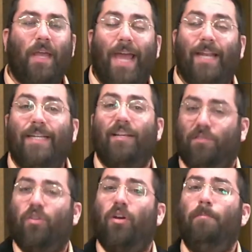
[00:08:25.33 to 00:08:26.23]
And indeed,
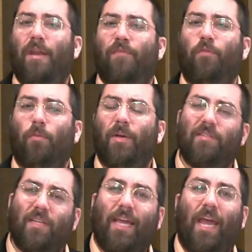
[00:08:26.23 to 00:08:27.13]
it's a good metaphor
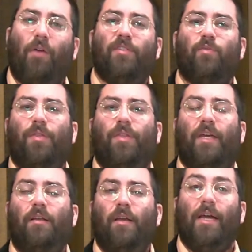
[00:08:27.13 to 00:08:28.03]
because it carries with
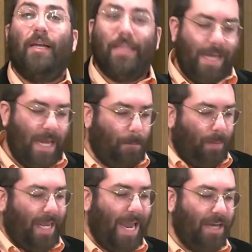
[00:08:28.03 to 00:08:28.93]
it the
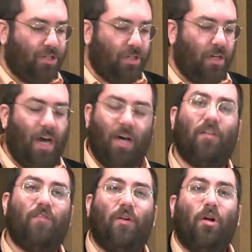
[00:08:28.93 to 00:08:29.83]
implication
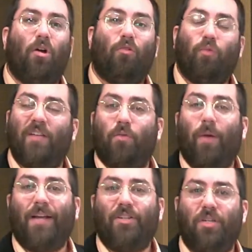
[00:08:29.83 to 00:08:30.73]
of
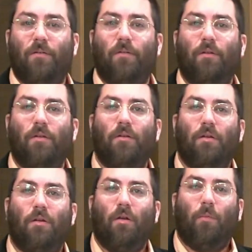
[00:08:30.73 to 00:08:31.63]
resurrection
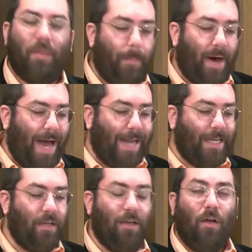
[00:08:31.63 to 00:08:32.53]
when the
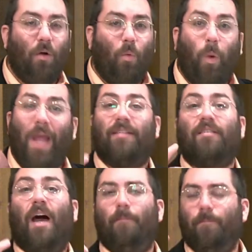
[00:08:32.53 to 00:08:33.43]
body wakes
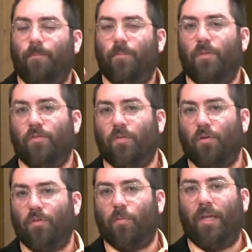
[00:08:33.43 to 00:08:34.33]
up, so
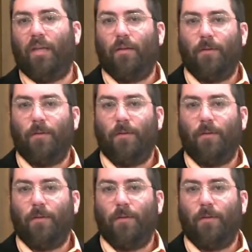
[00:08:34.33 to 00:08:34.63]
to speak.